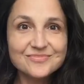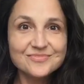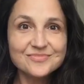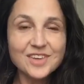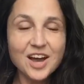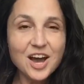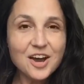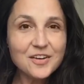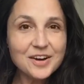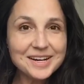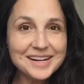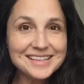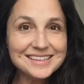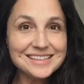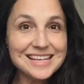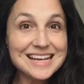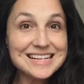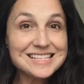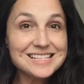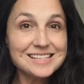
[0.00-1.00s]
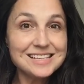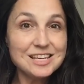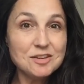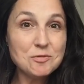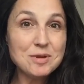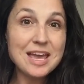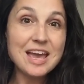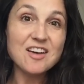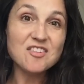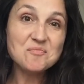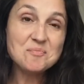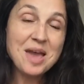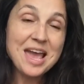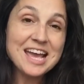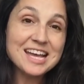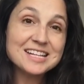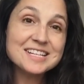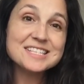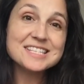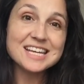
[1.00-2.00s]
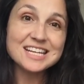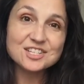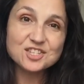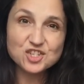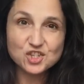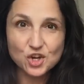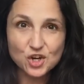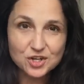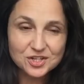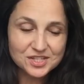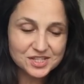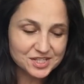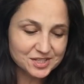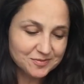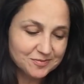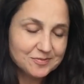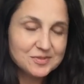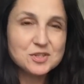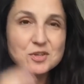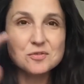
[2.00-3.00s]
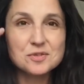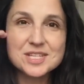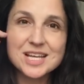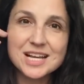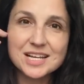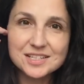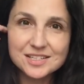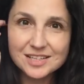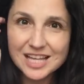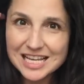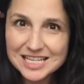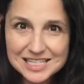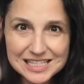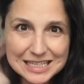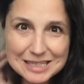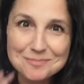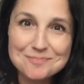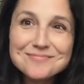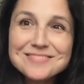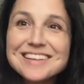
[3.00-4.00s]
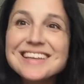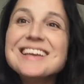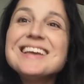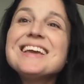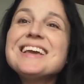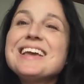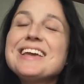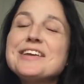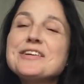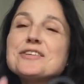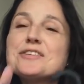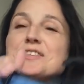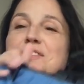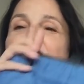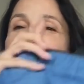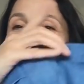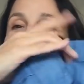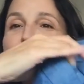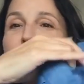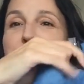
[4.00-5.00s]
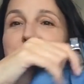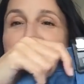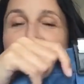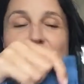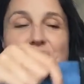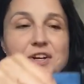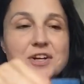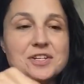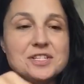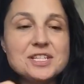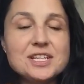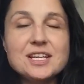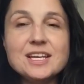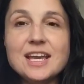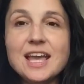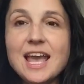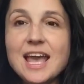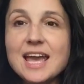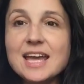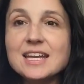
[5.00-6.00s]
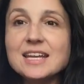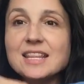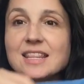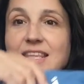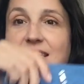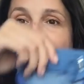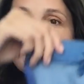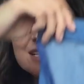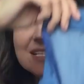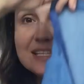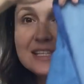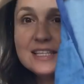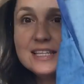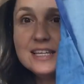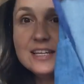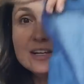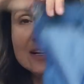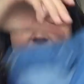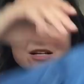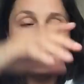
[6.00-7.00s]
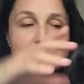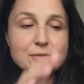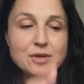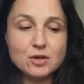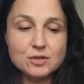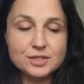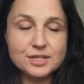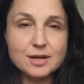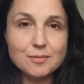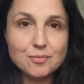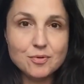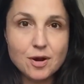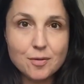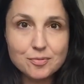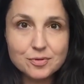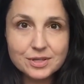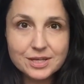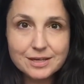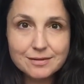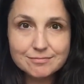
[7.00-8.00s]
All right, and lastly, we have pants and skirts. So second to lastly. Here's the first skirt, and this here, let me hold it up properly.